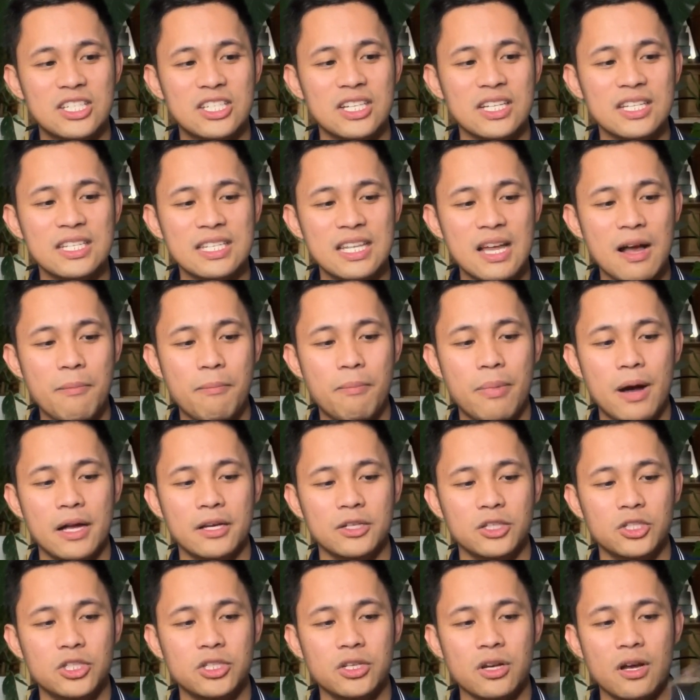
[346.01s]
just a
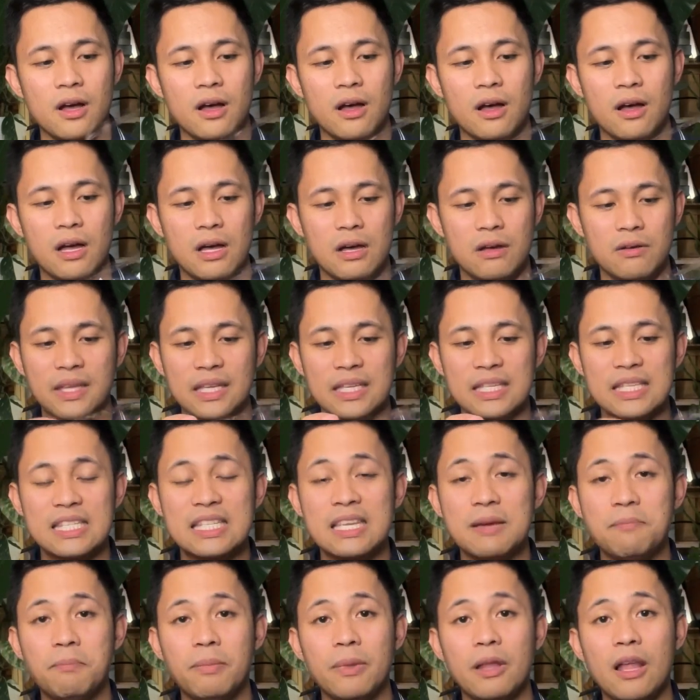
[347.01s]
bunch of
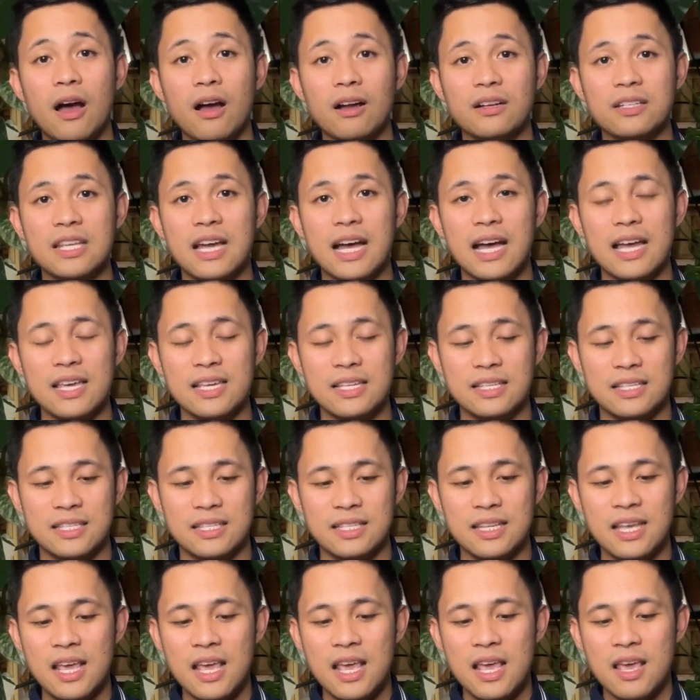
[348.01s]
Ziploc
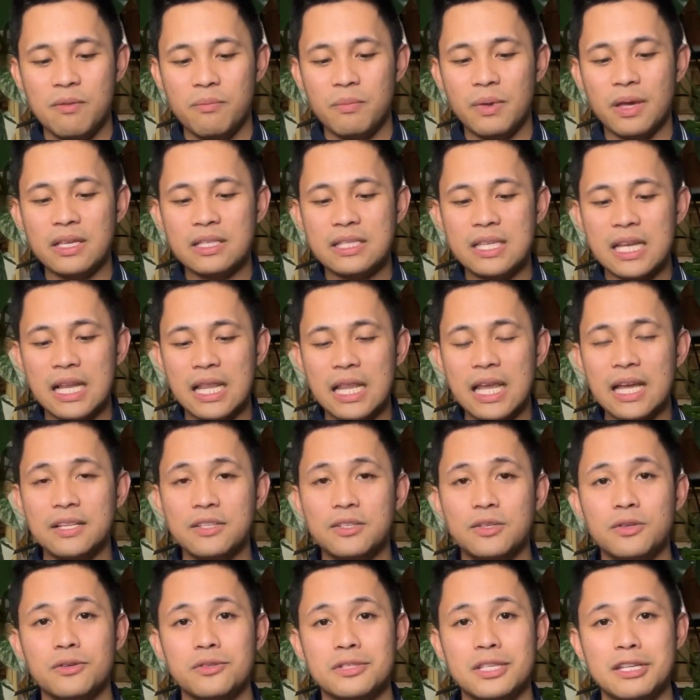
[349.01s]
ties because I like
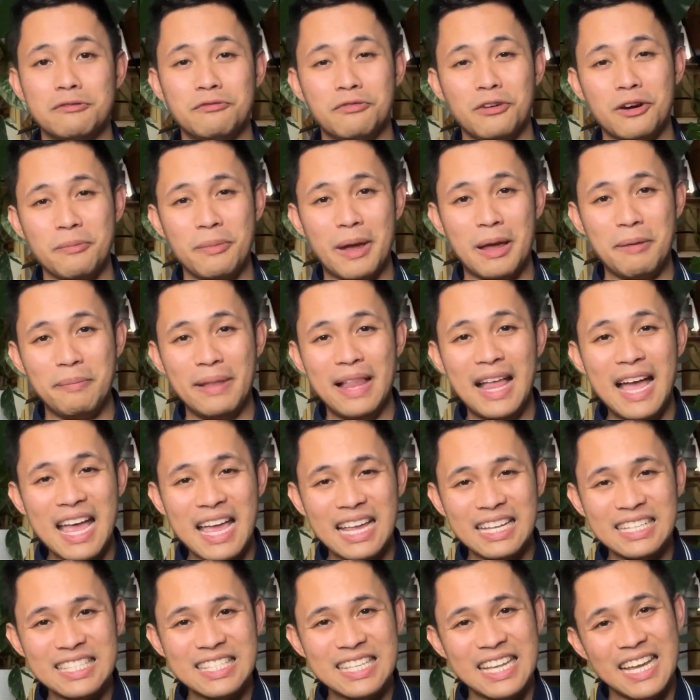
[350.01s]
to use it for my
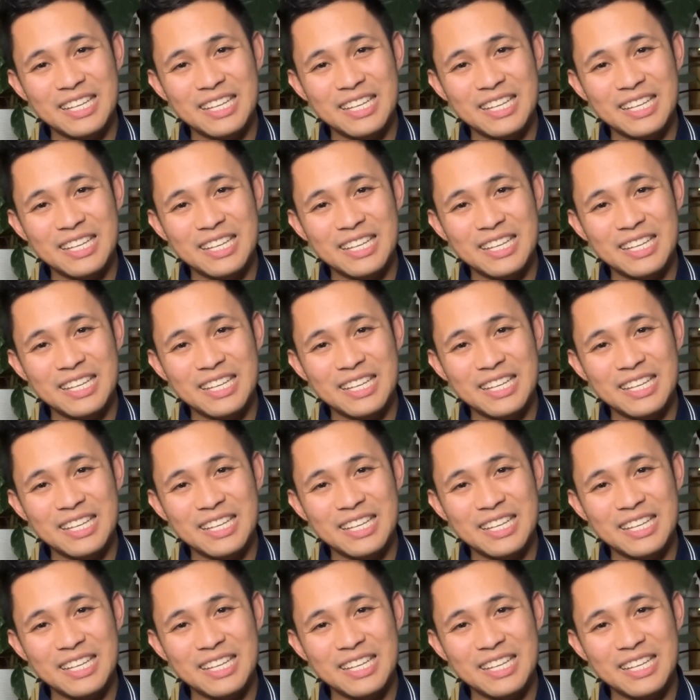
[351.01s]
plants.